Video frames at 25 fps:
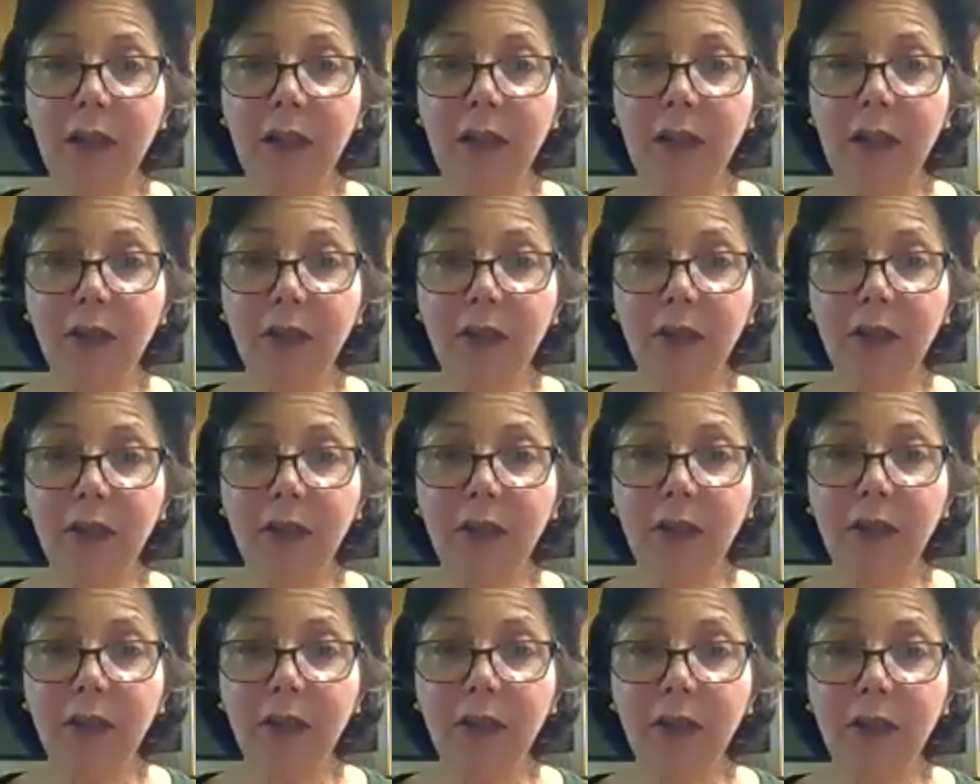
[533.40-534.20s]
with
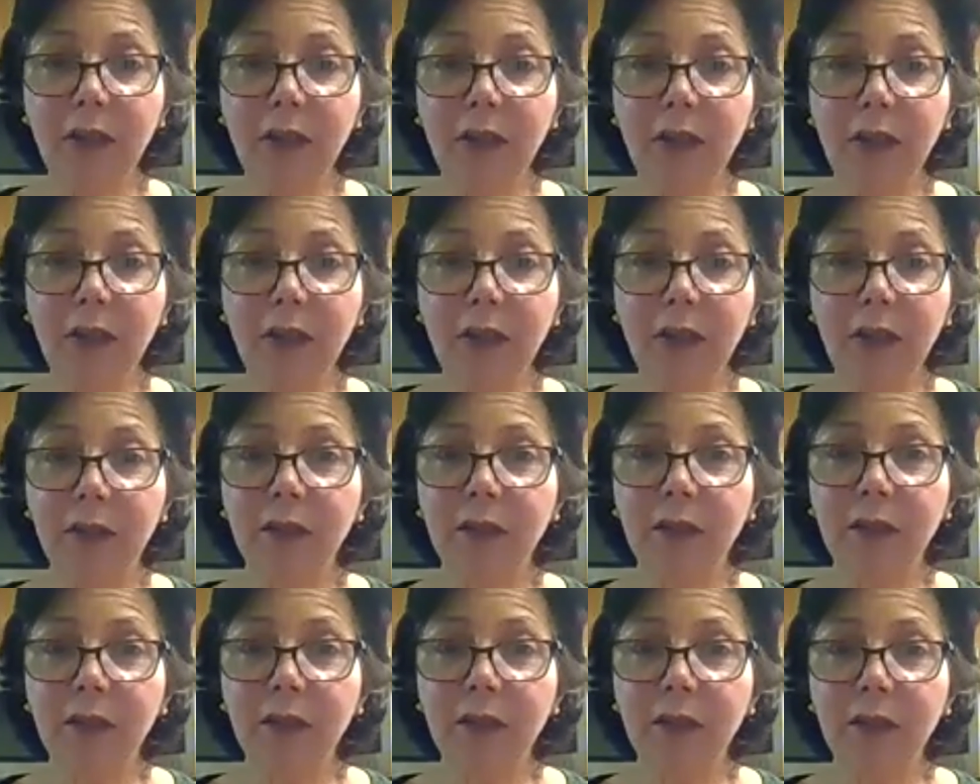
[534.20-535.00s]

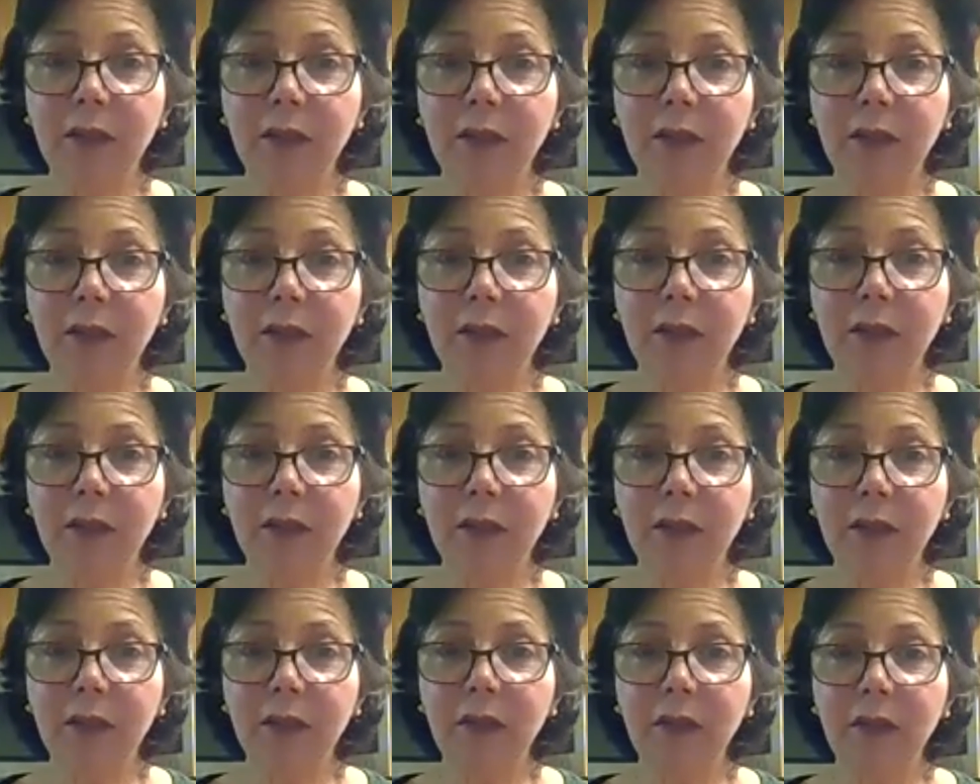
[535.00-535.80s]
wonderful browned
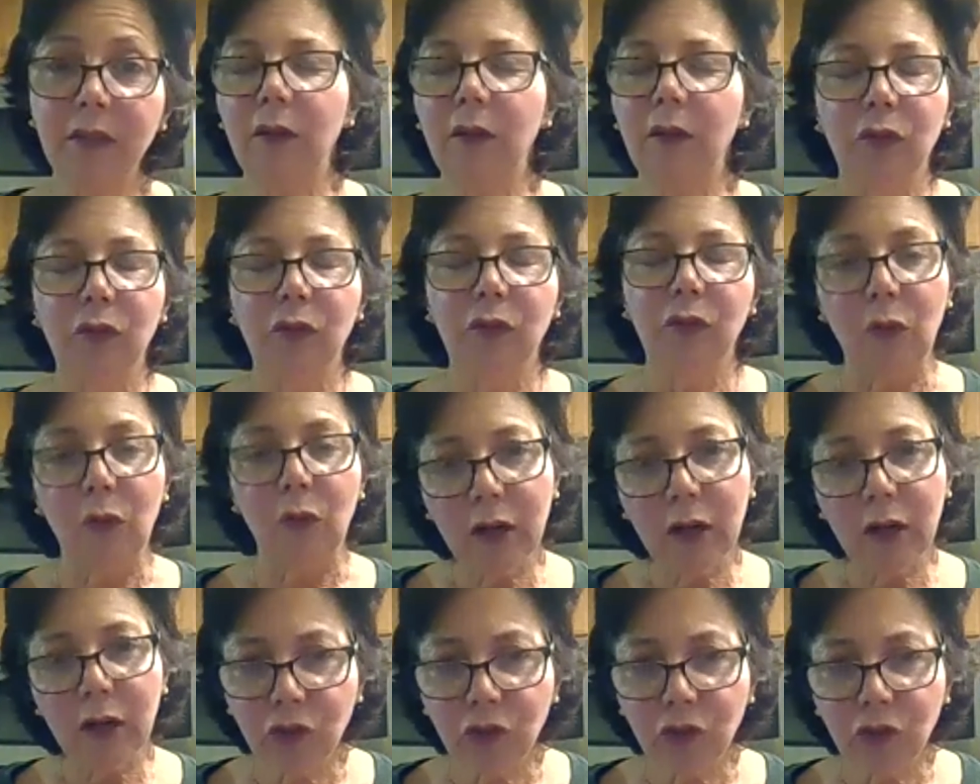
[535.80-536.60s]
onions. So I
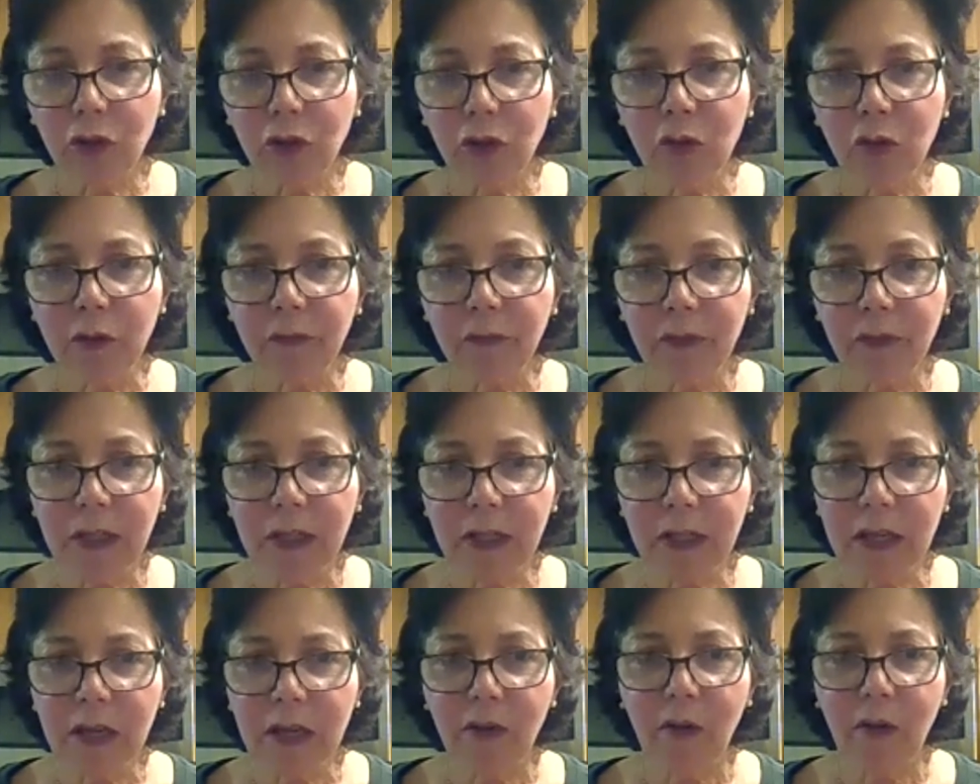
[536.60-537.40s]
want to show you a
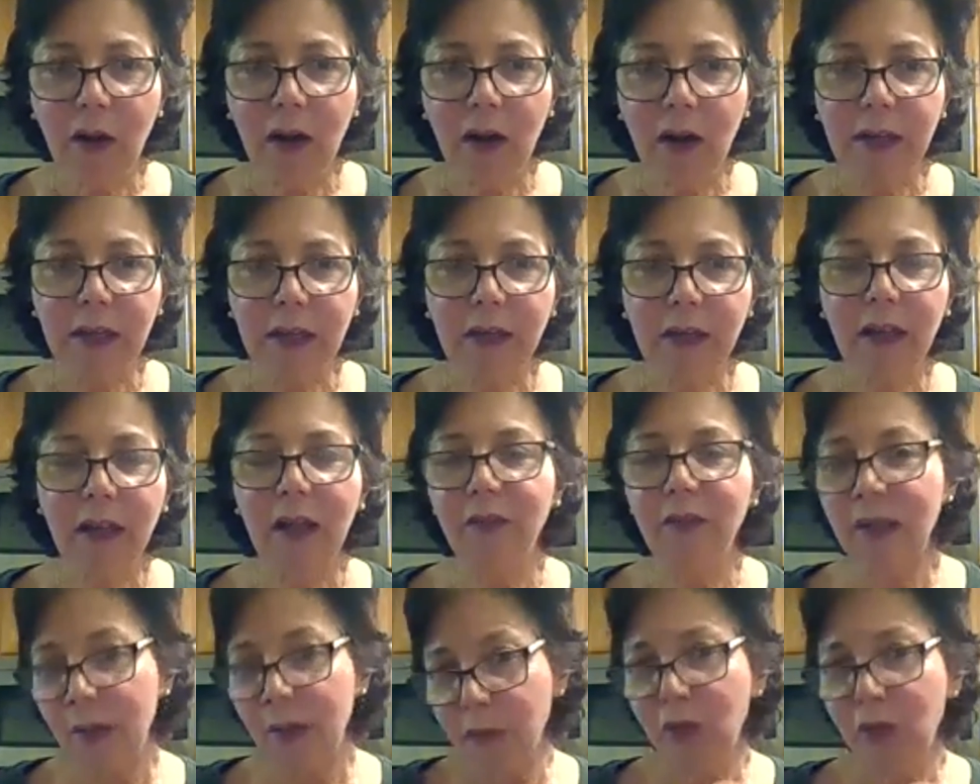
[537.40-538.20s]
video on it,
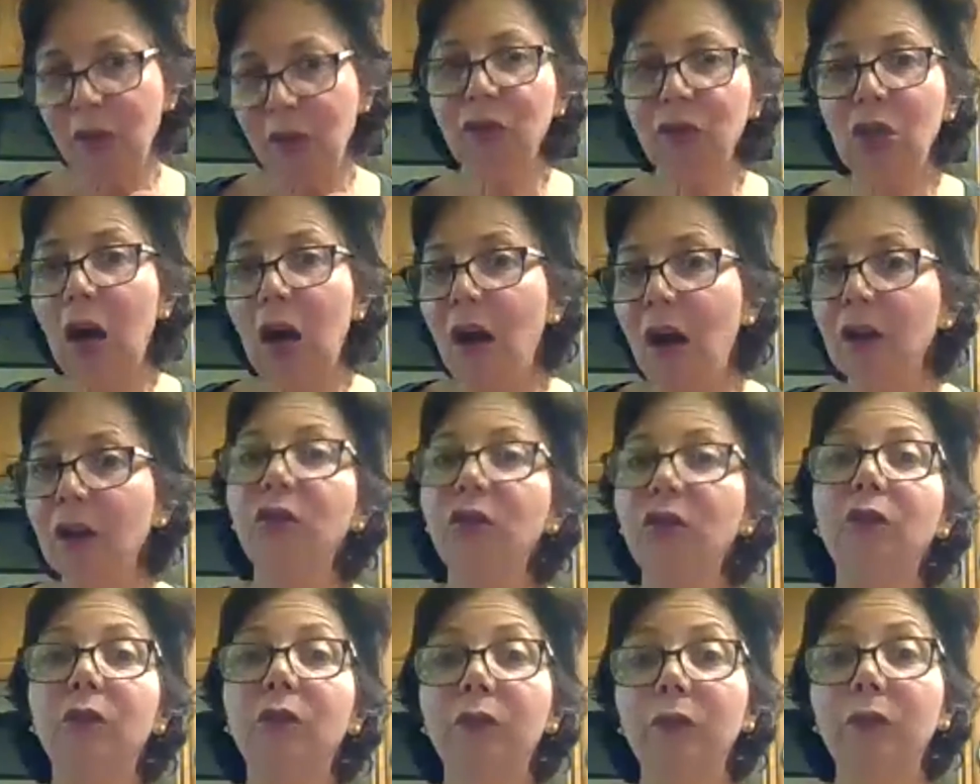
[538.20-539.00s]
and then I'm going to talk
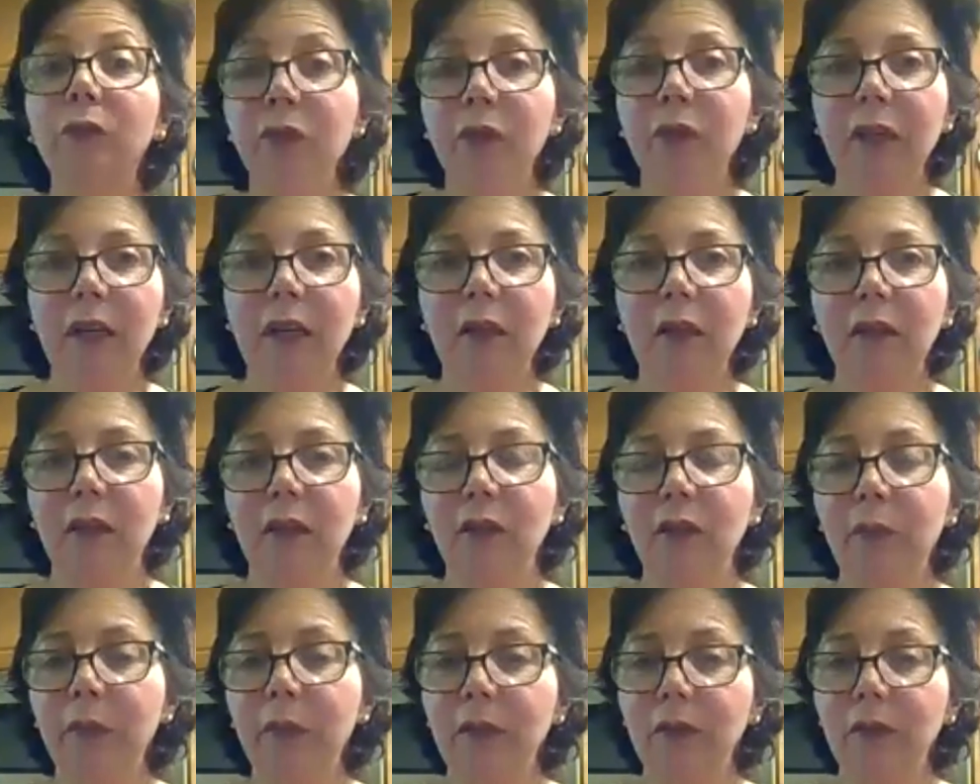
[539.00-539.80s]
you through it a
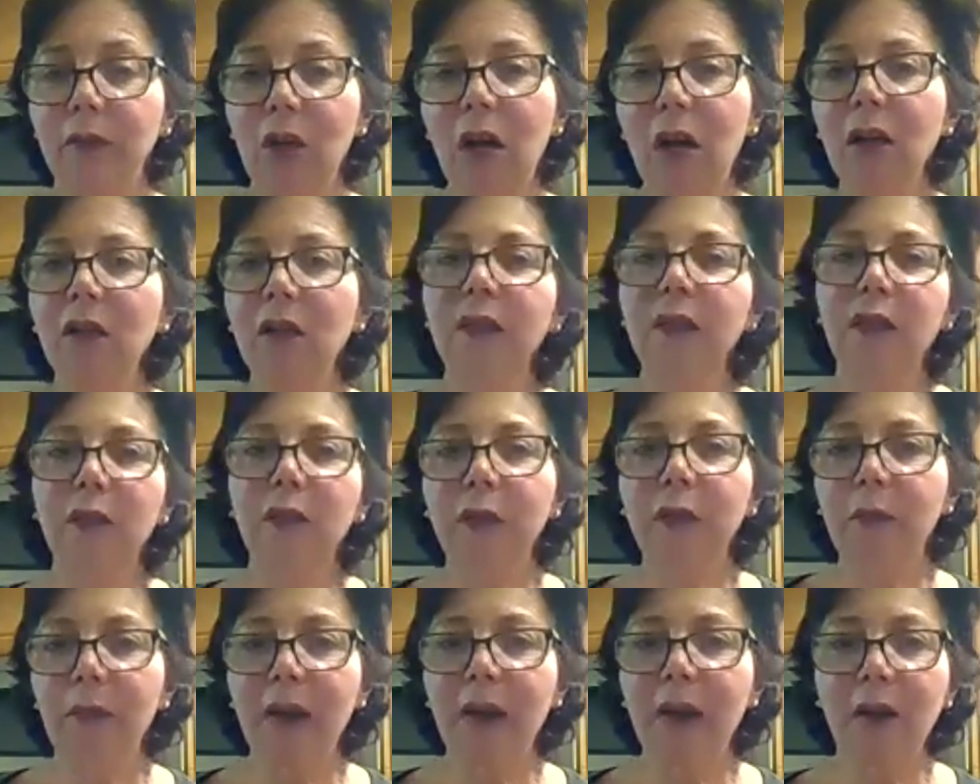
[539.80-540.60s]
little bit, talk a little
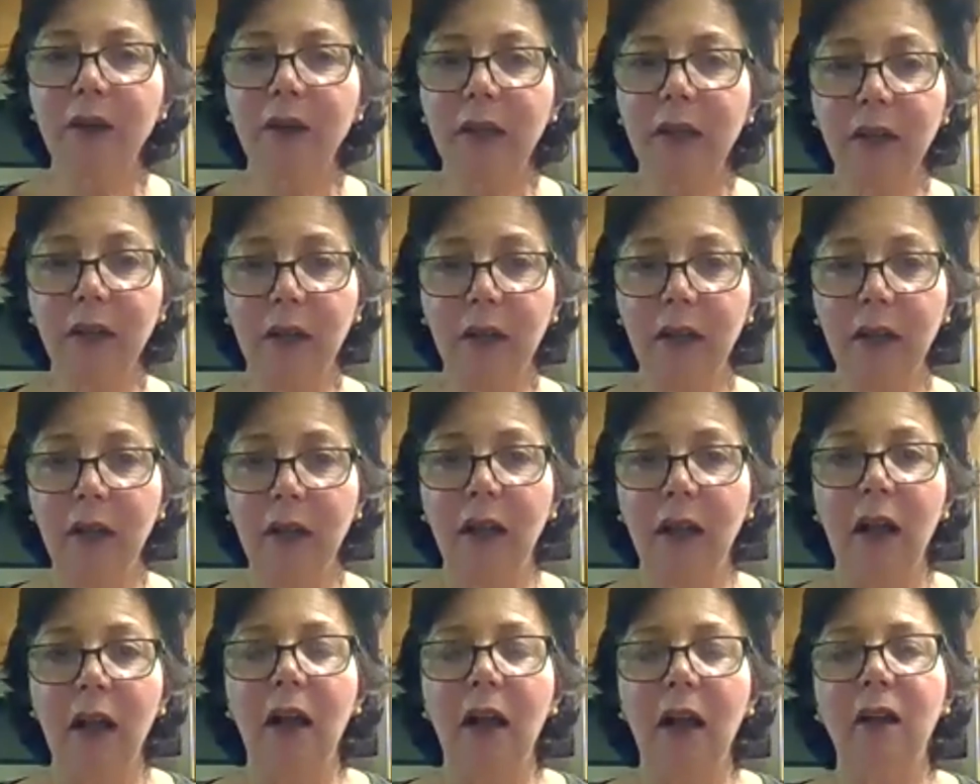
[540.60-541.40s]
bit about it,
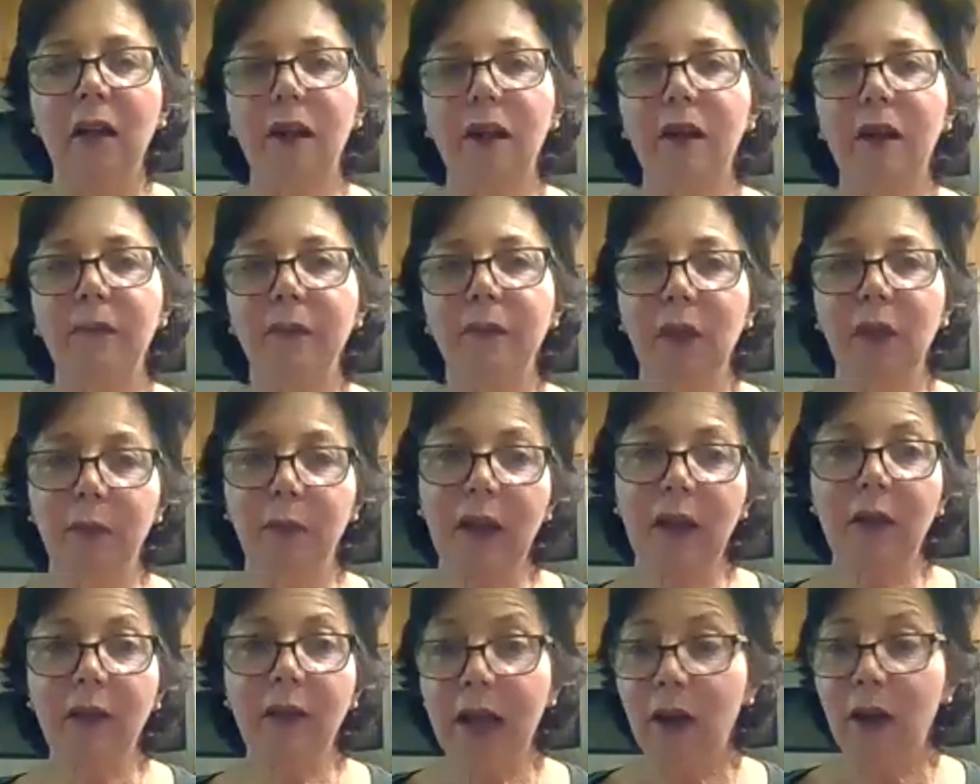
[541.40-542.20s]

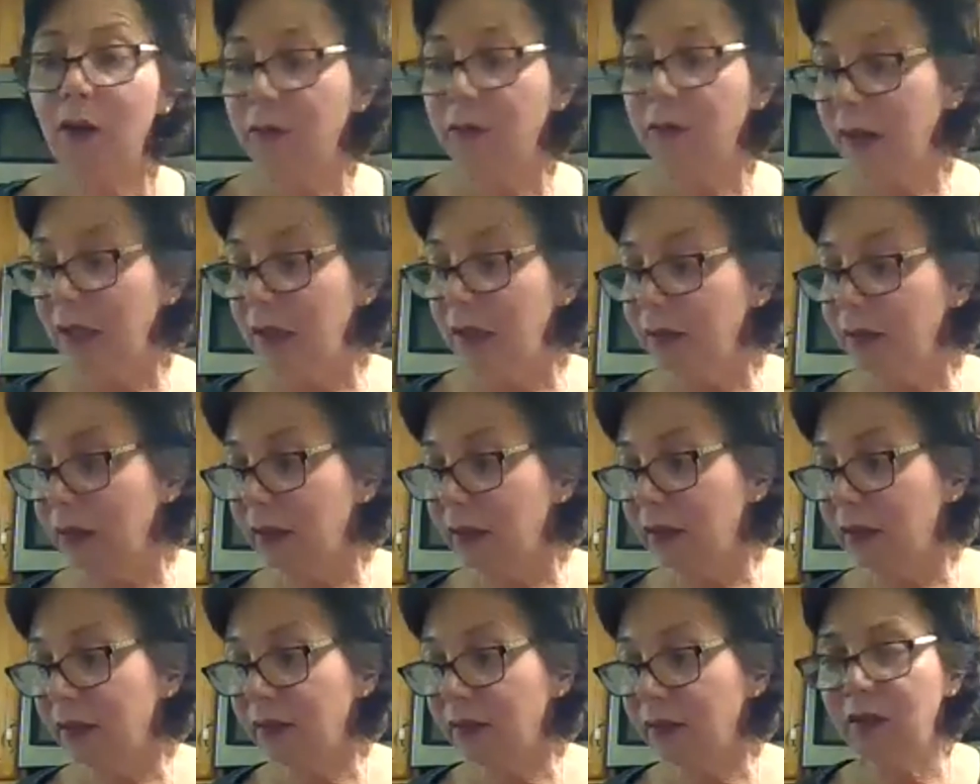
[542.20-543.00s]
about how easy
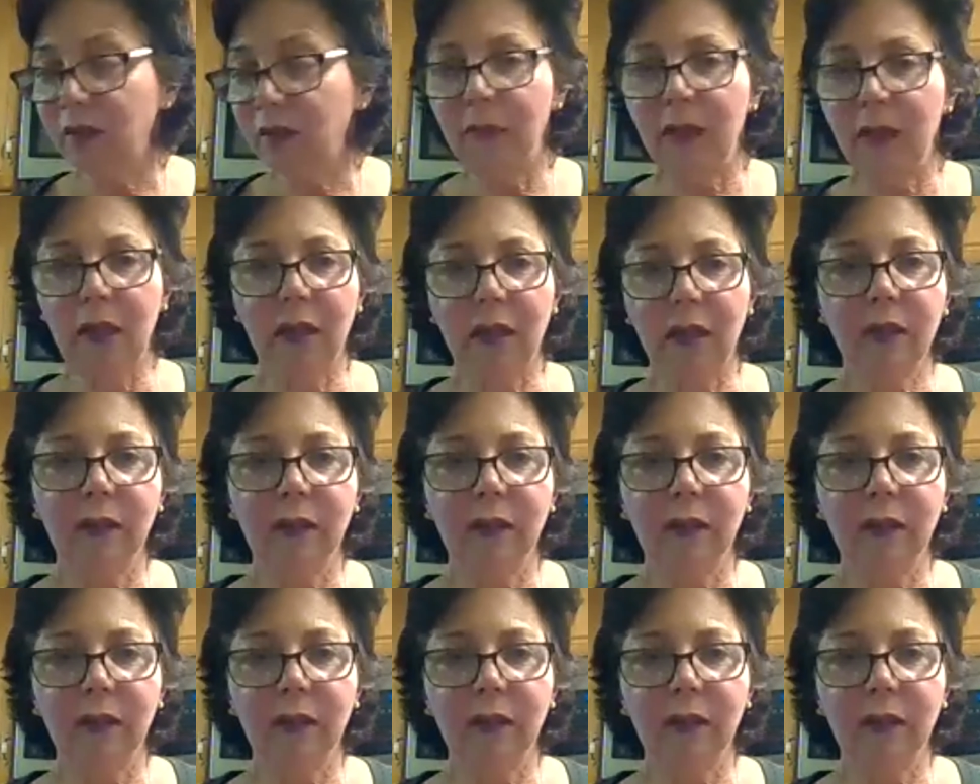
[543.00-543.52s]
it is to make.